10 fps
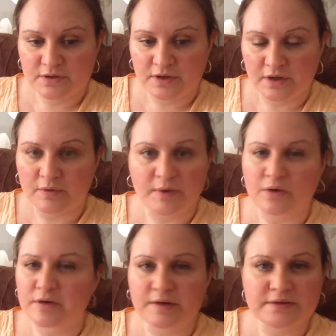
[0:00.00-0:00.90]
that we
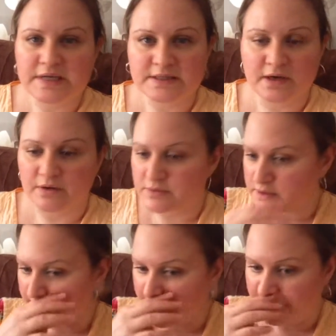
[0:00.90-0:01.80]
got in Tesco's
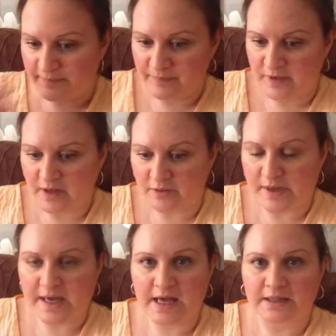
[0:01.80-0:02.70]
the other
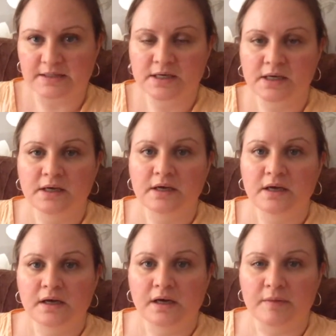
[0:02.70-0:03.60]
weekend.
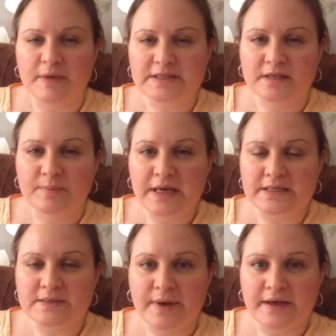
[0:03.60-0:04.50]
I'd done the
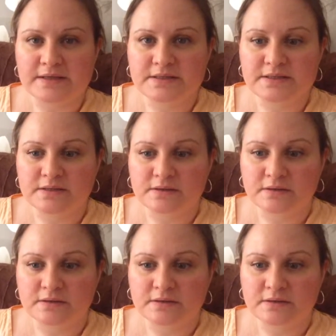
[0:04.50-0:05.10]
pizza base,